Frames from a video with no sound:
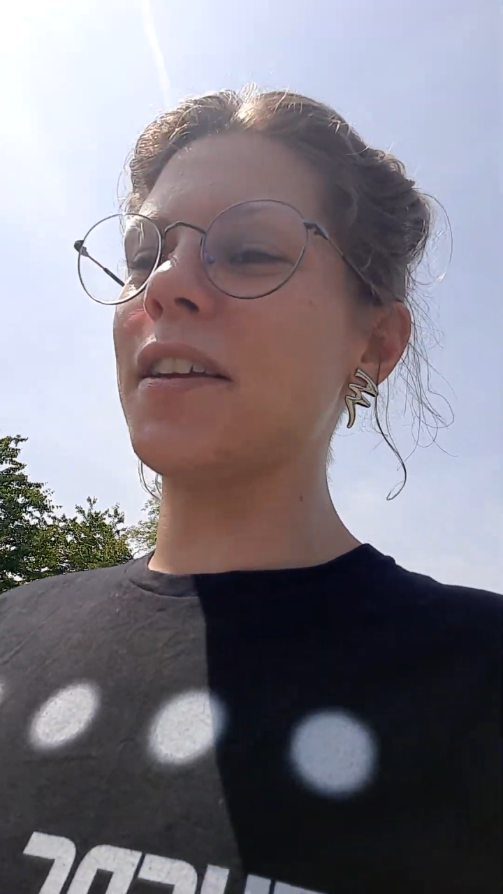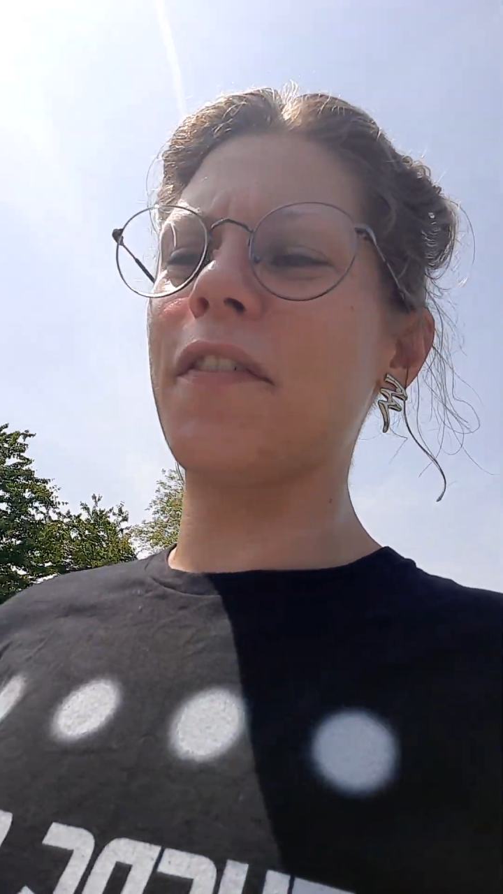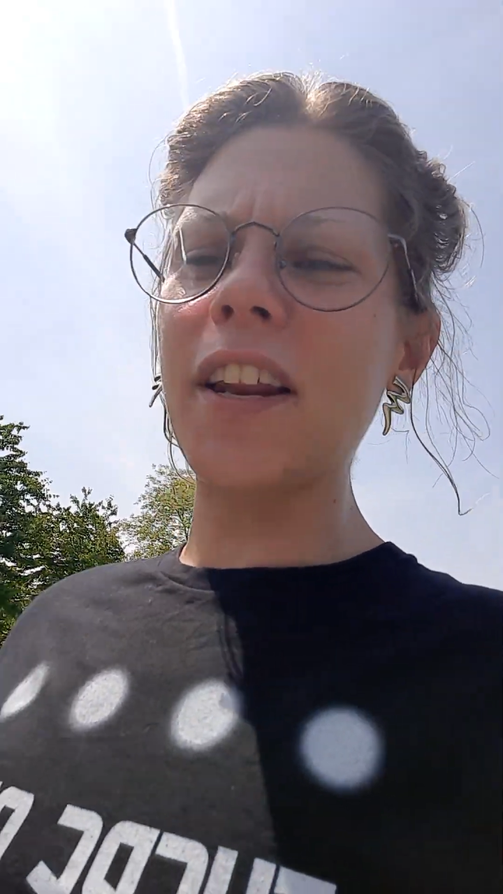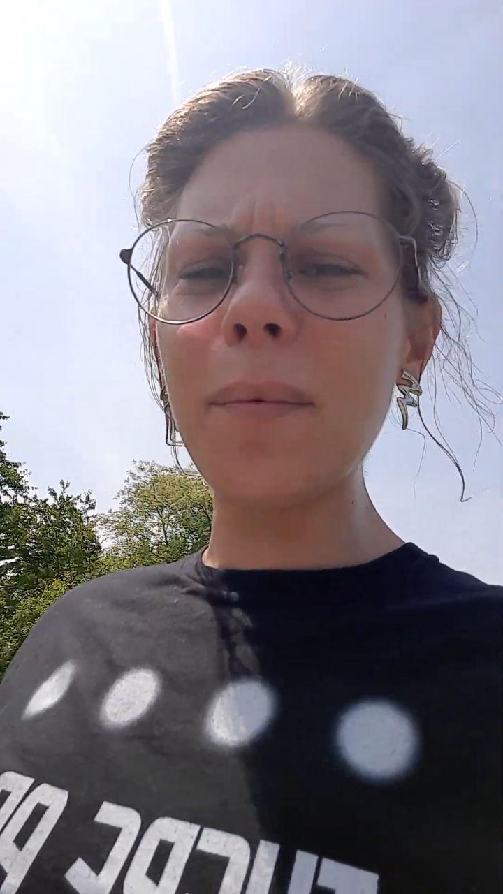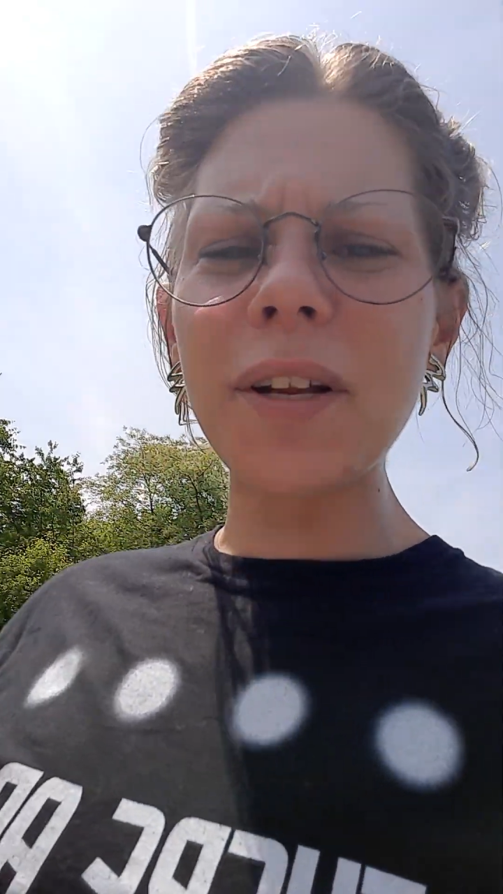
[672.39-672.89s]
if
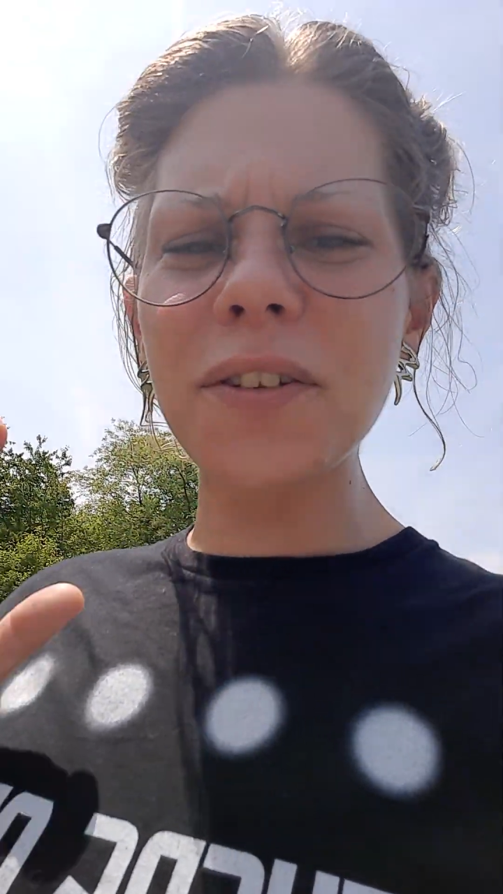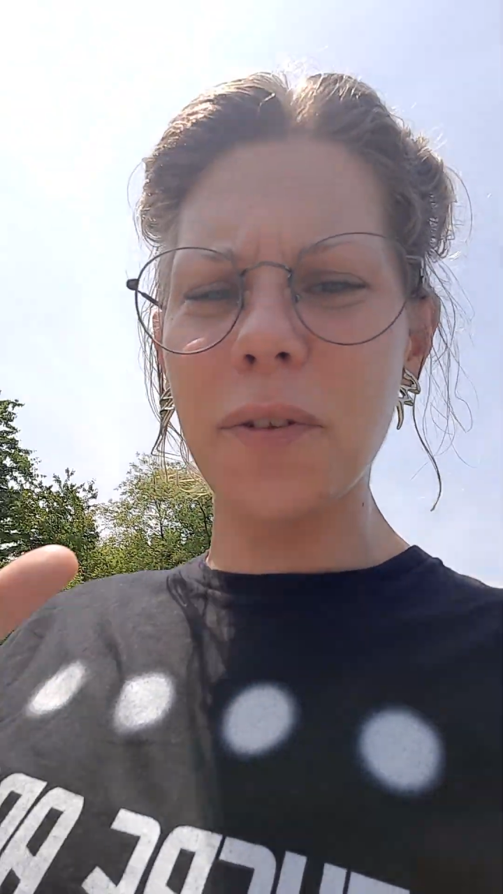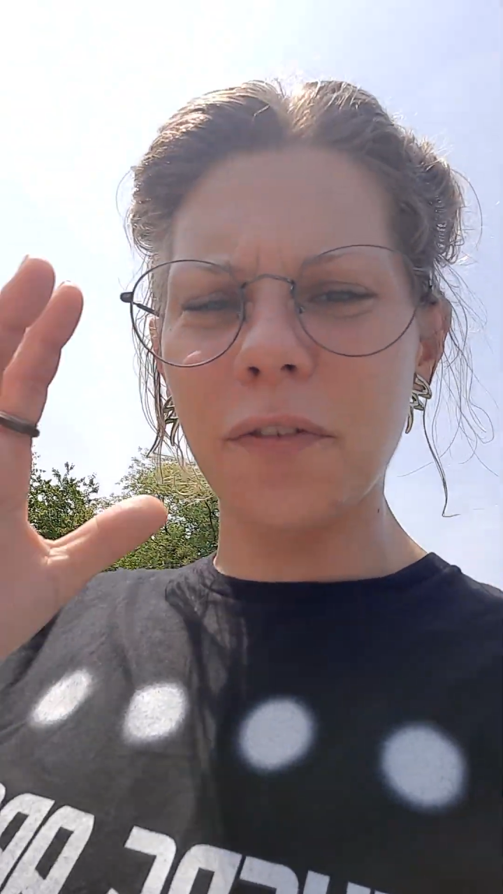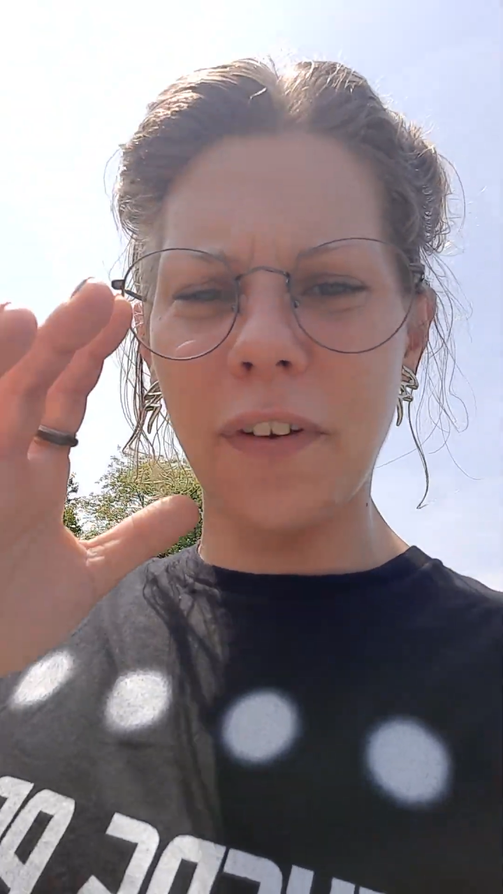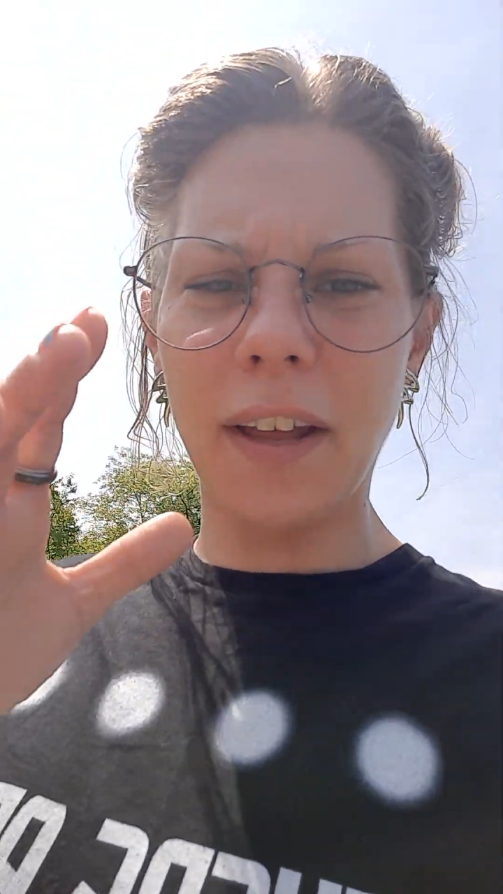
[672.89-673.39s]
anybody's
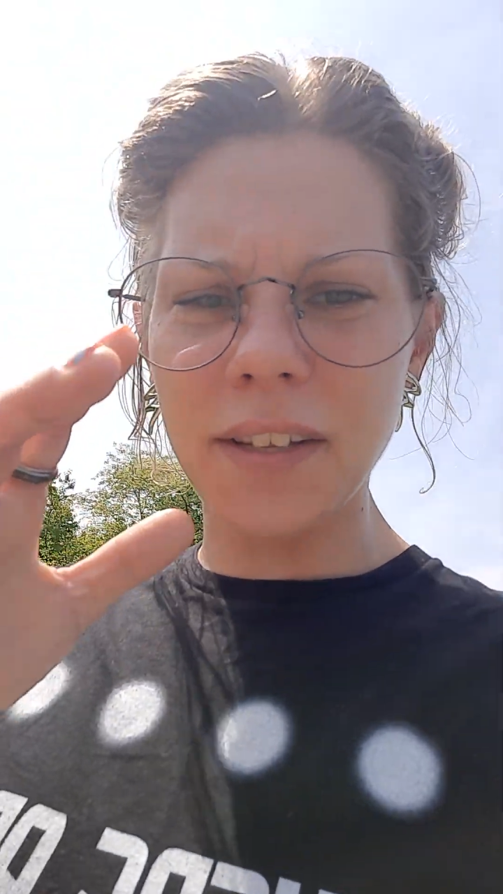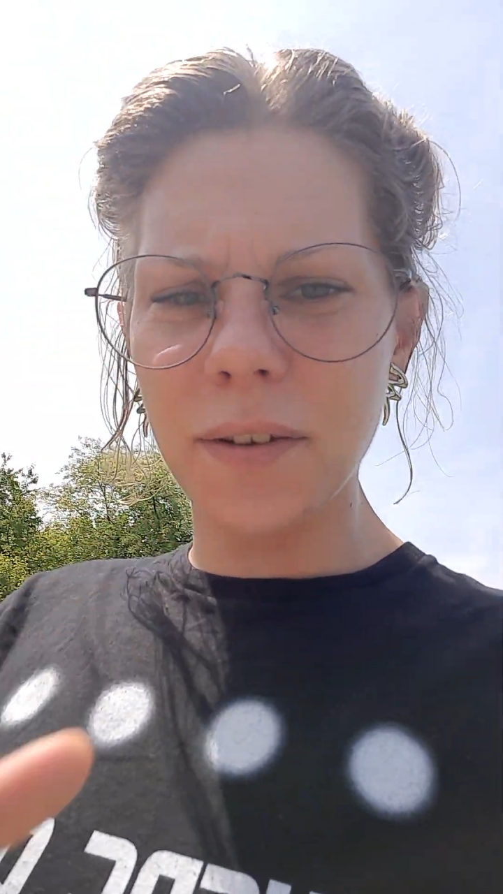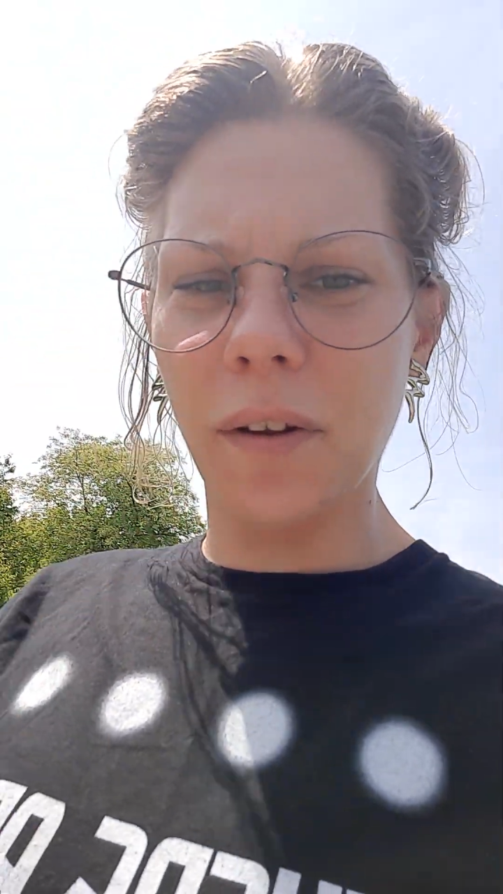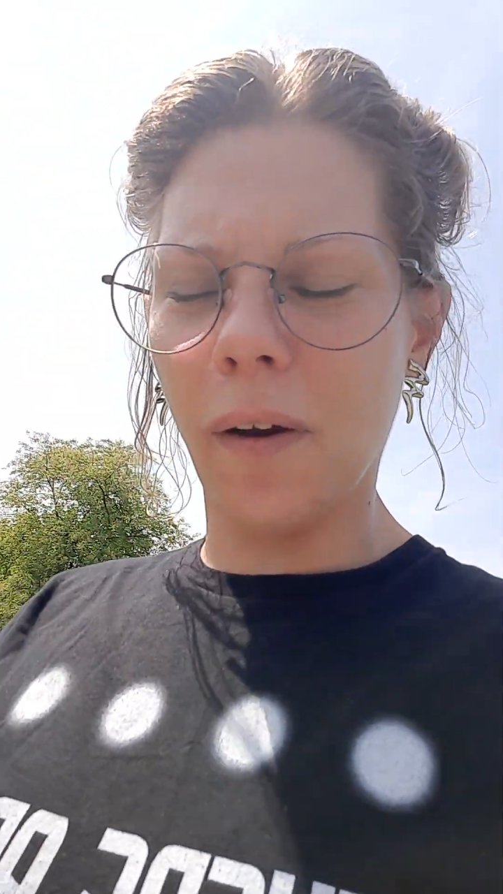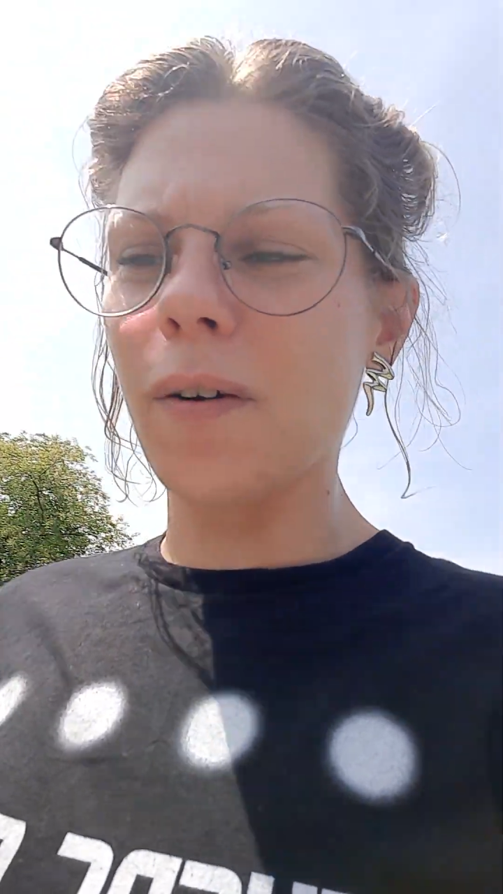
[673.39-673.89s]
on the
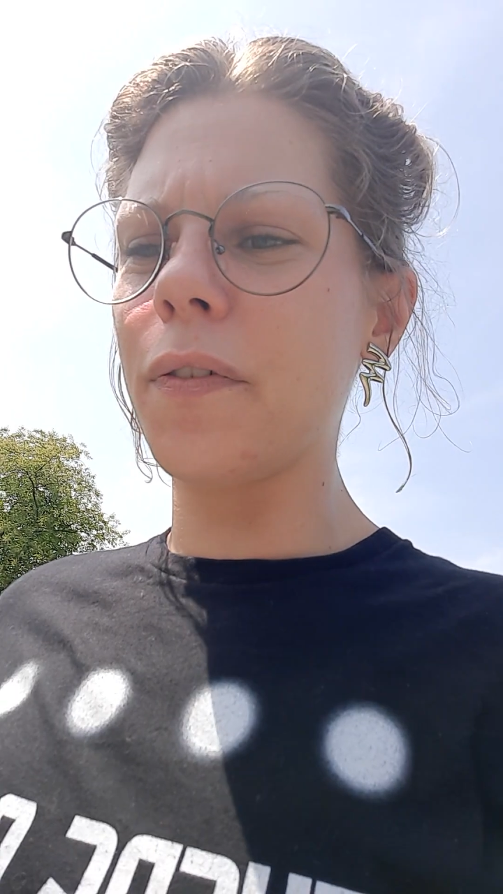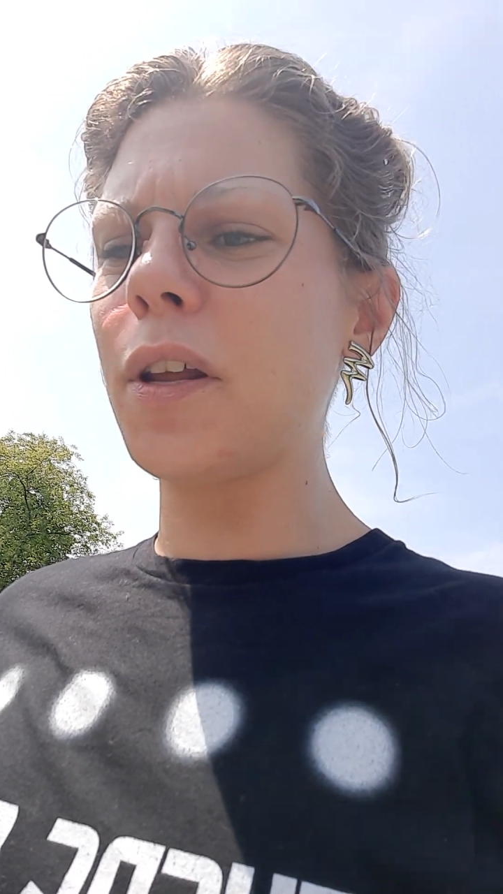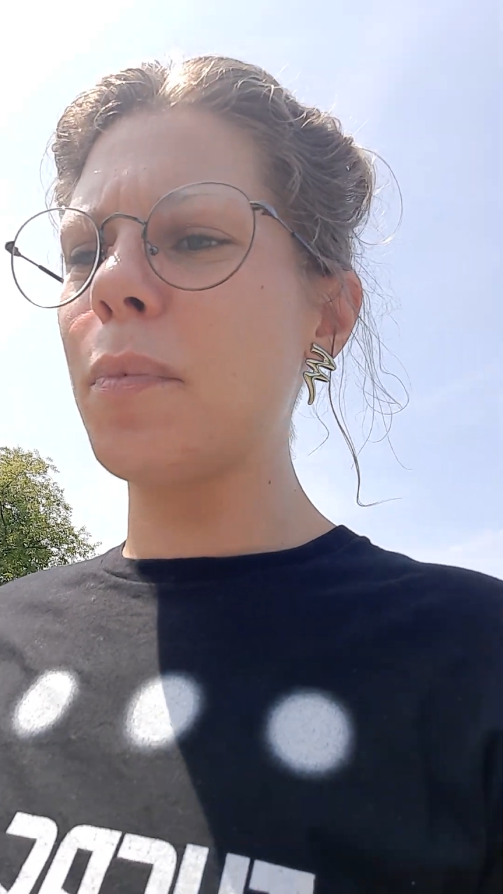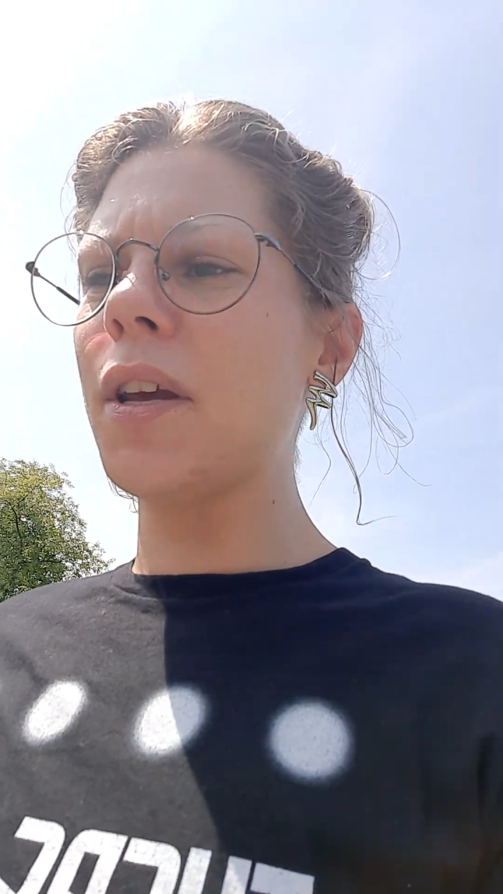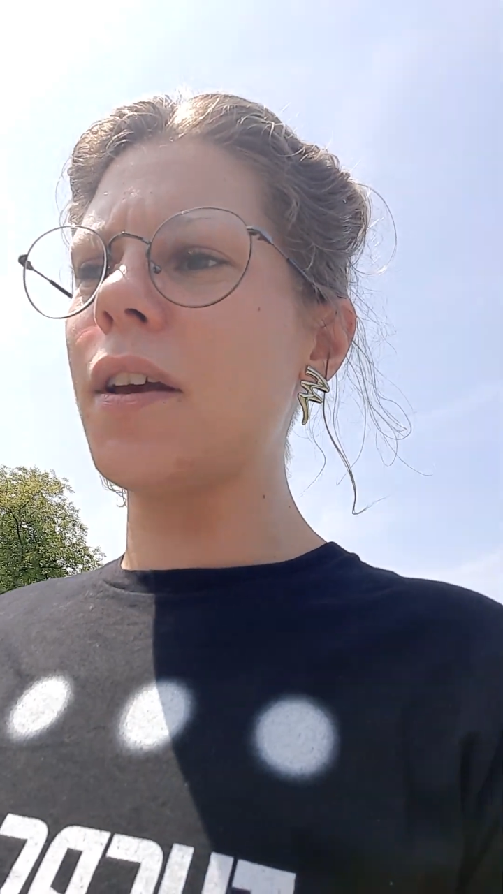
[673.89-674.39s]
fence, if
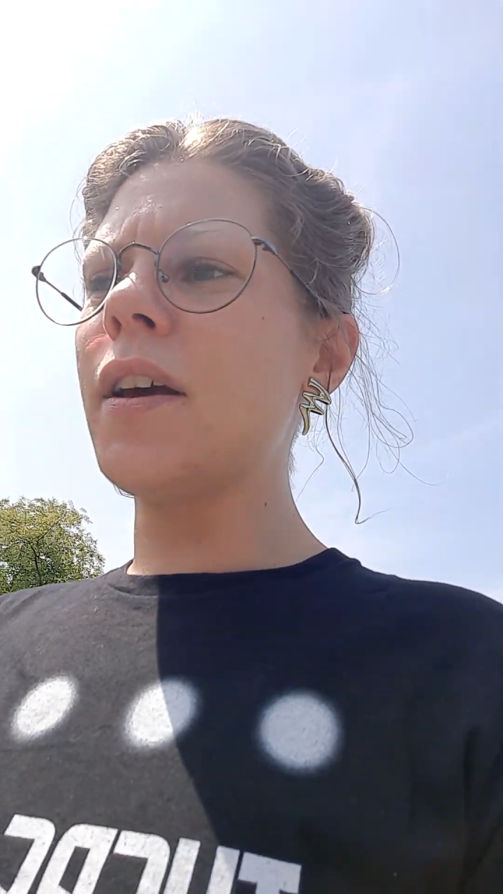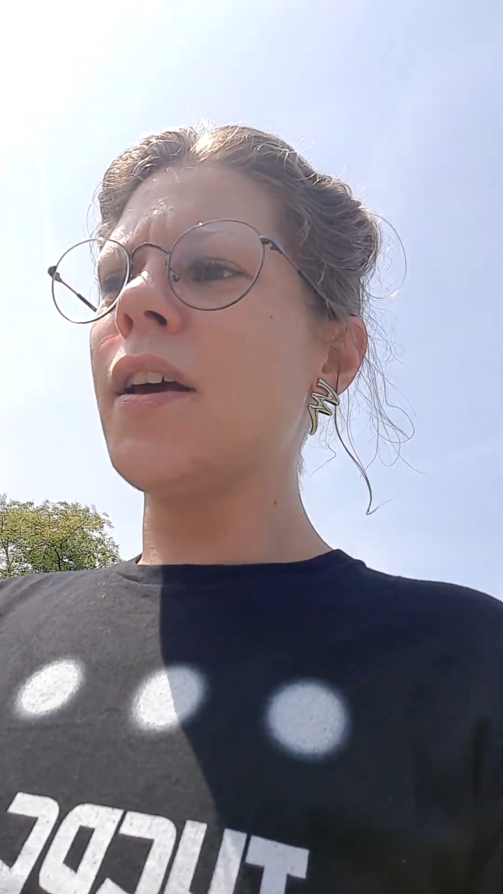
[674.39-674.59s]
anybody